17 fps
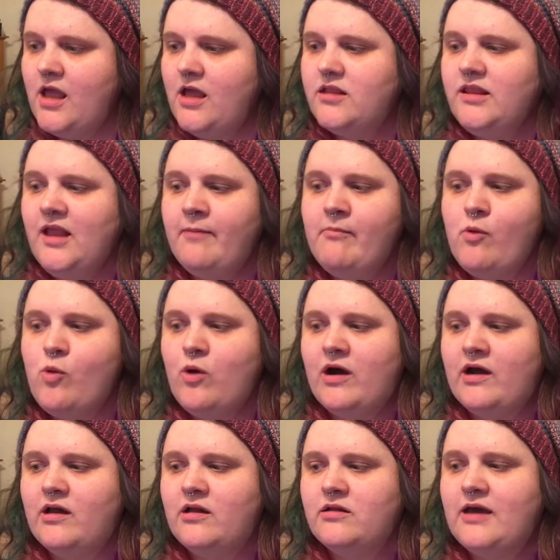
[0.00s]
number
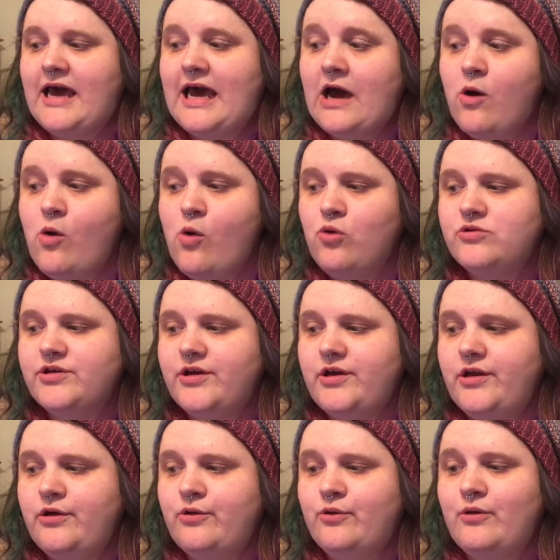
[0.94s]
one, how old are
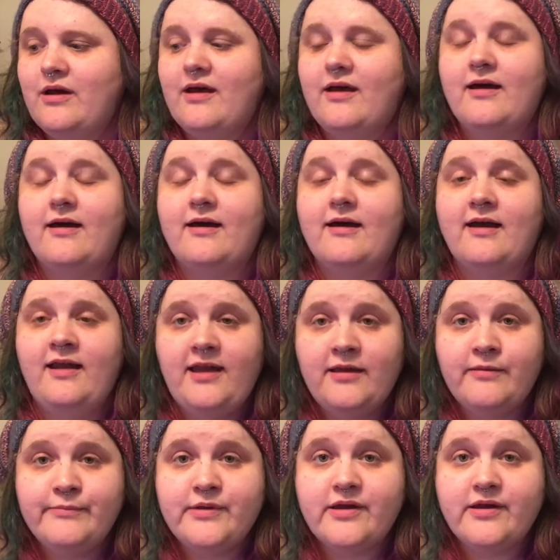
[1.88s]
you? I
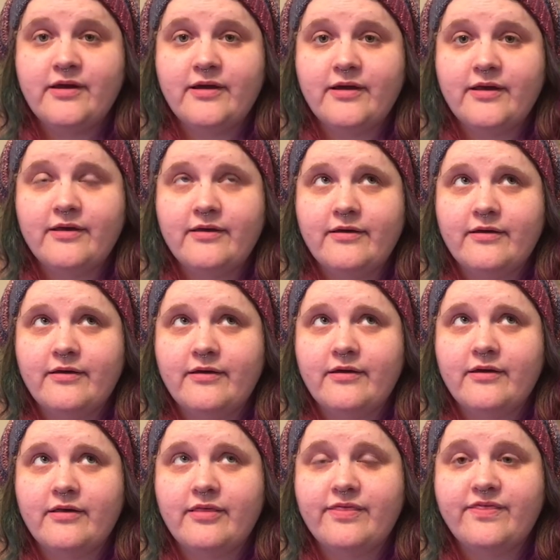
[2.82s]
am
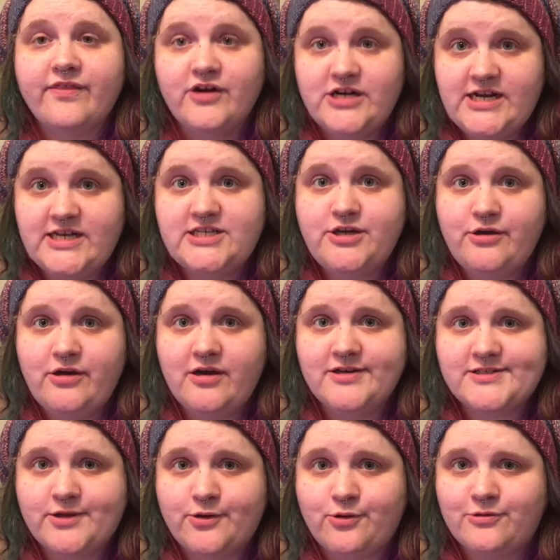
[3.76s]
32
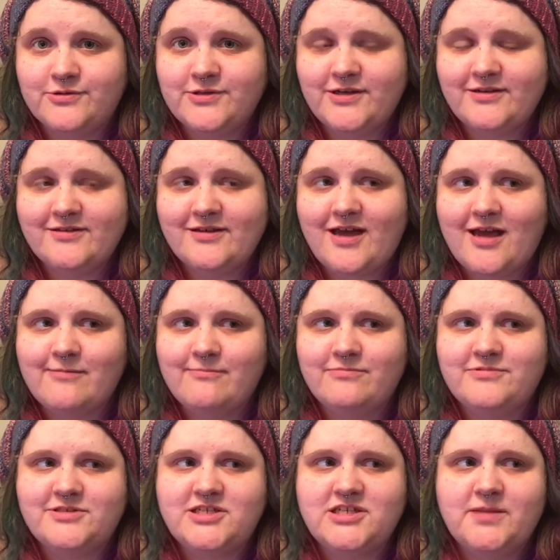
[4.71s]
years old. I'm
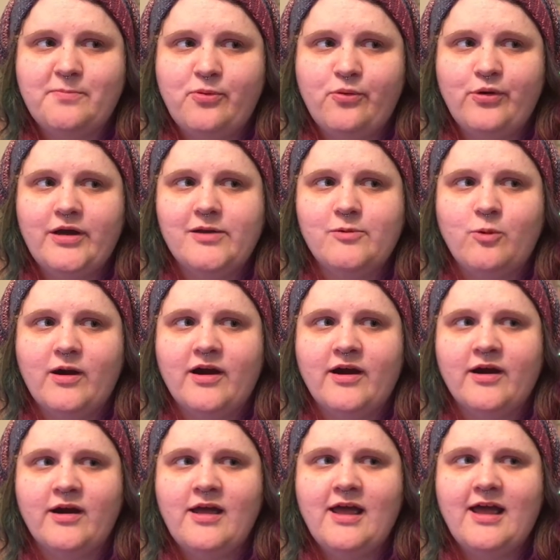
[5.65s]
to the point
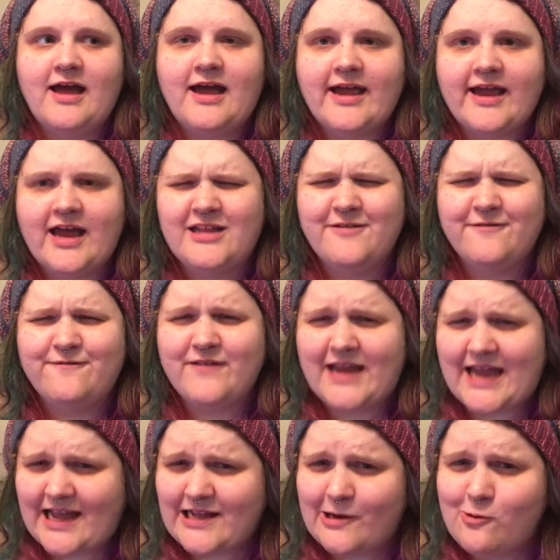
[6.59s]
where I kind of
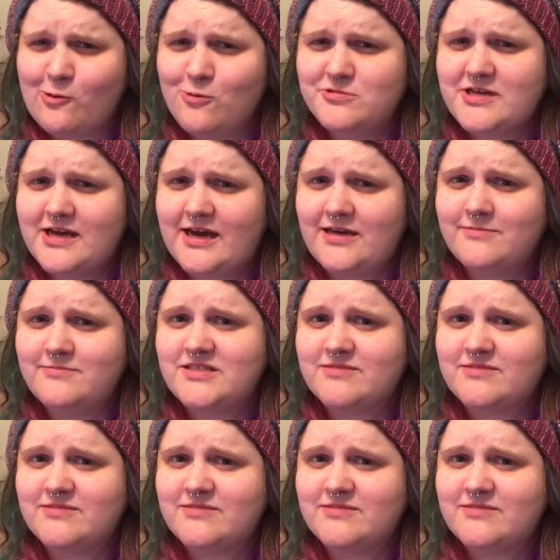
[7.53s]
forget how old I am